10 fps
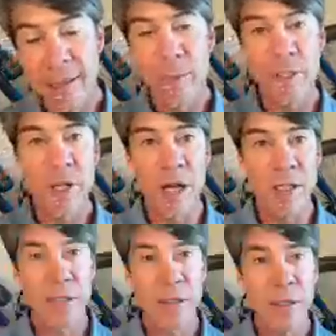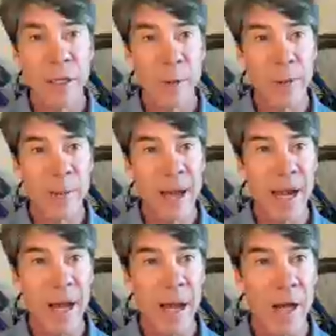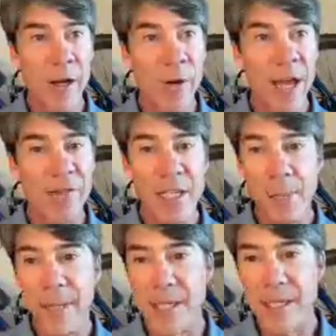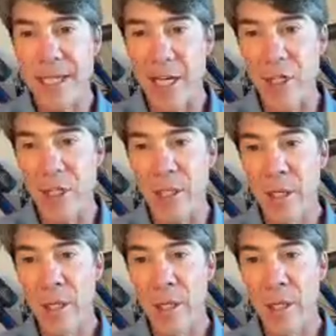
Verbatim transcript: we talked a little bit about auto FTP detection.